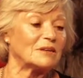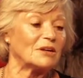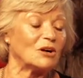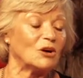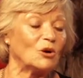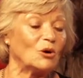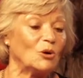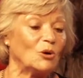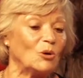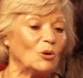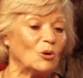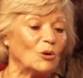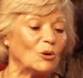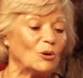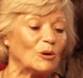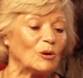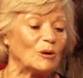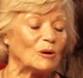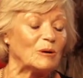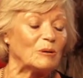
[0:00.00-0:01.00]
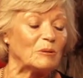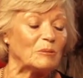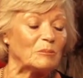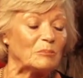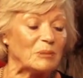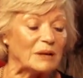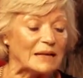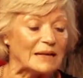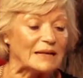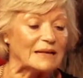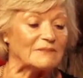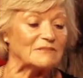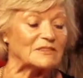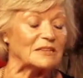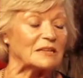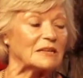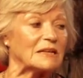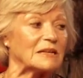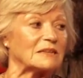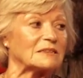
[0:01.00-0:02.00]
who believed
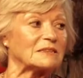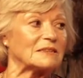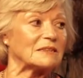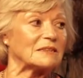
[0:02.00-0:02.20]
in it as an